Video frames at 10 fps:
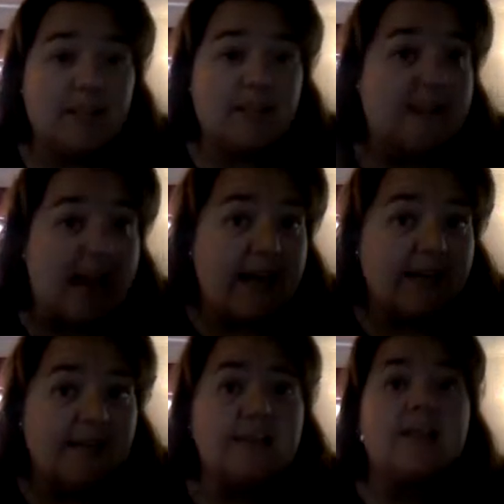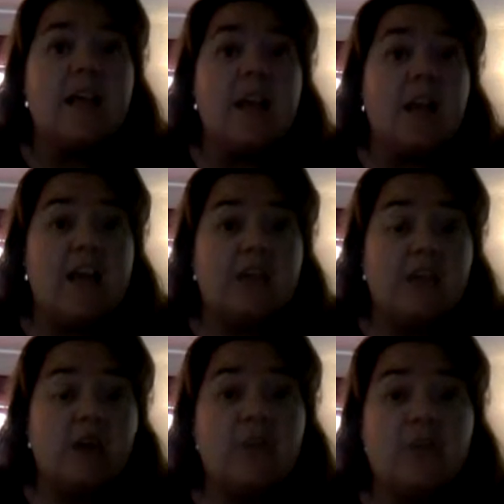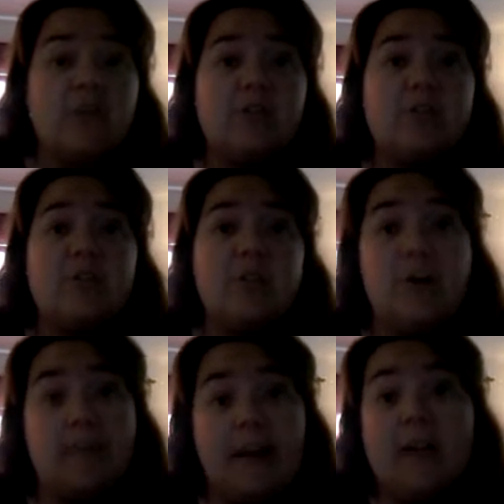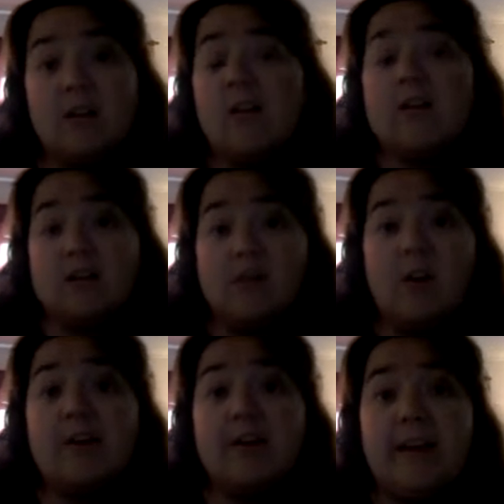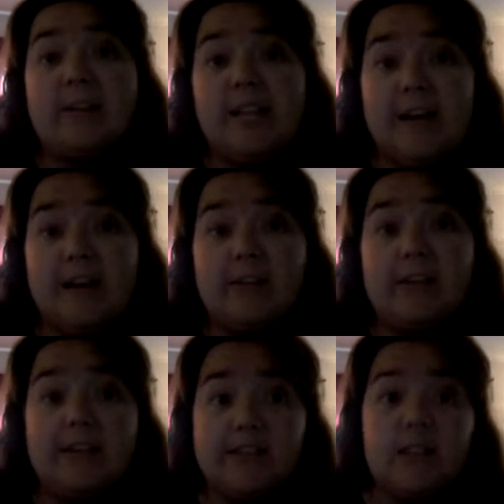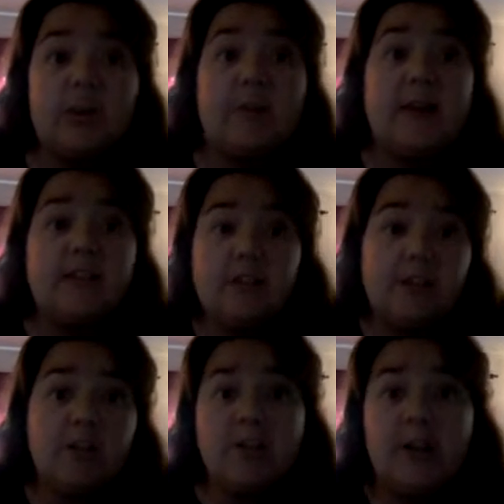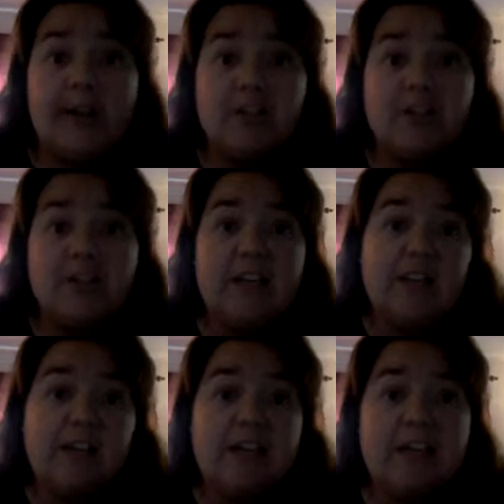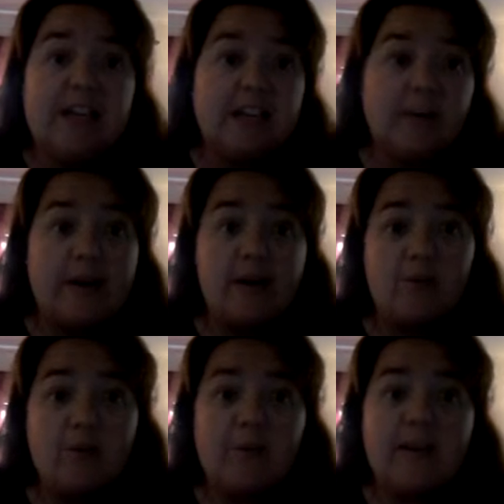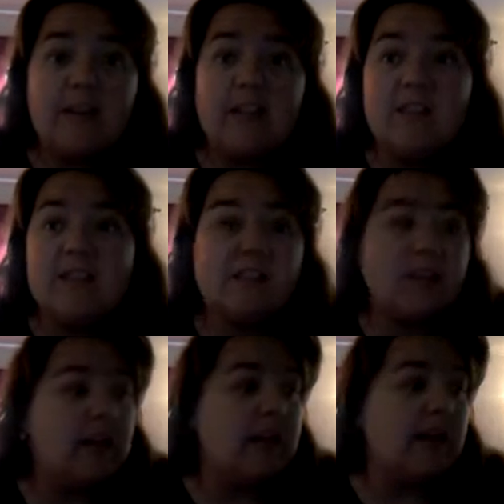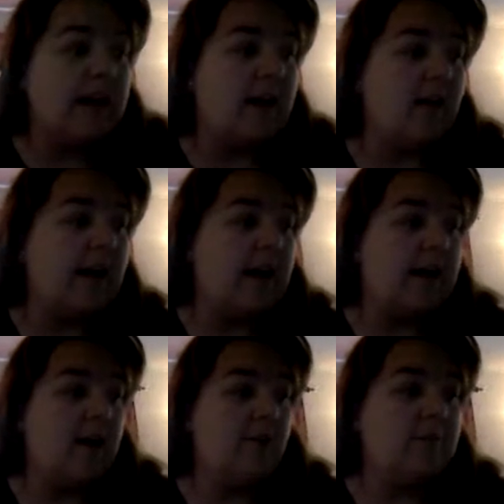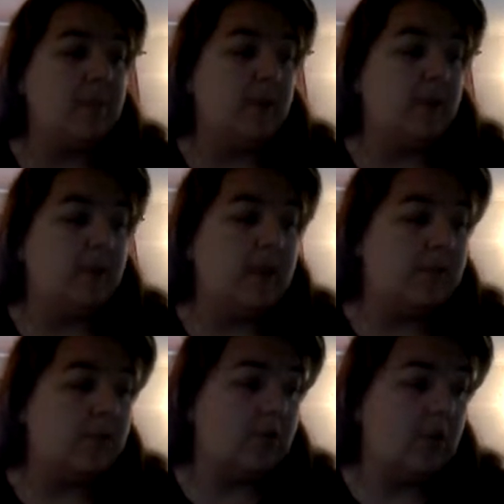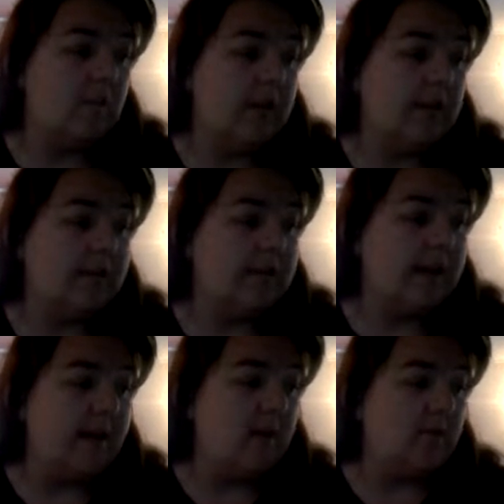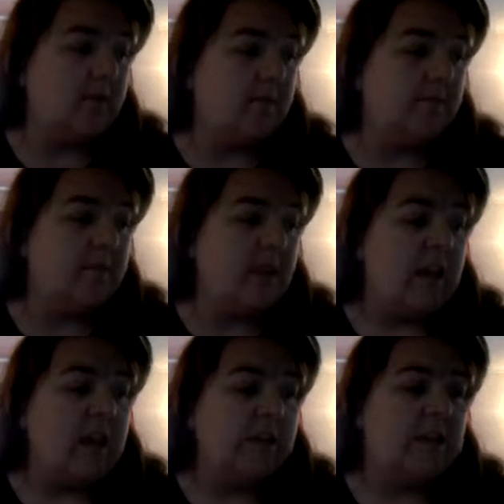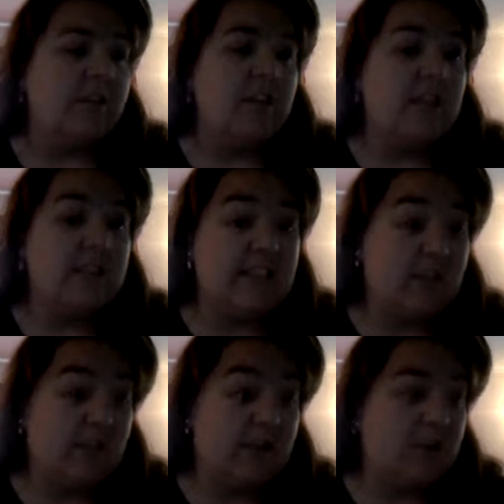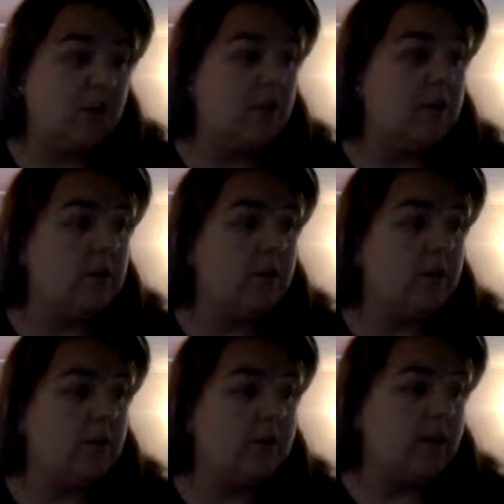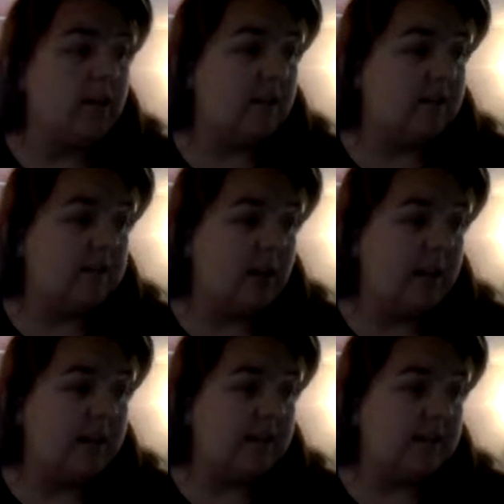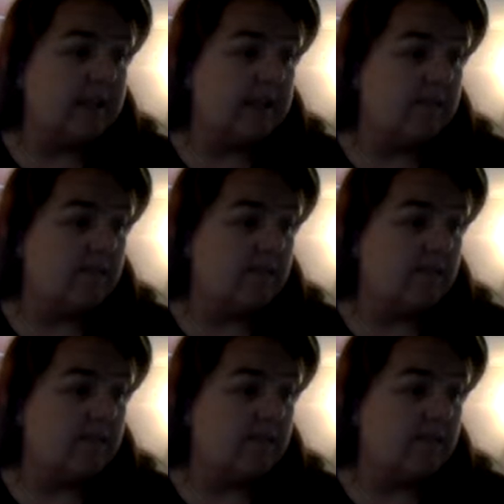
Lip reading: the statins, it's going to reduce your bad cholesterol, your LDLs, and it's going to raise your HDLs, get that Drano moving, get things cleared out, and help your cholesterol balance out. It's also going to decrease your triglycerides.